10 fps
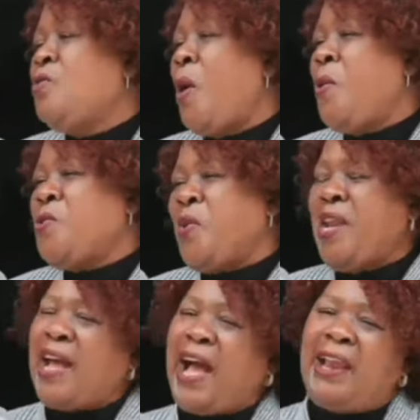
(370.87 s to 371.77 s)
So I want
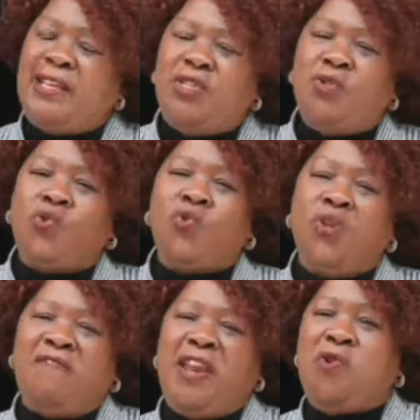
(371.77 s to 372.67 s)
to encourage you
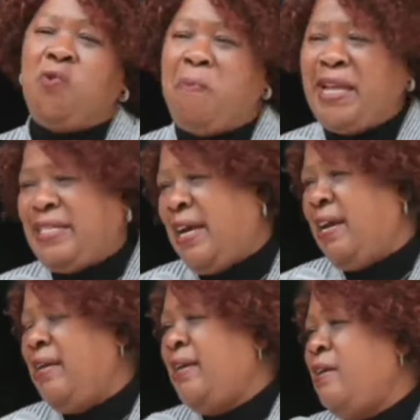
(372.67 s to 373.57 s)
to even do better.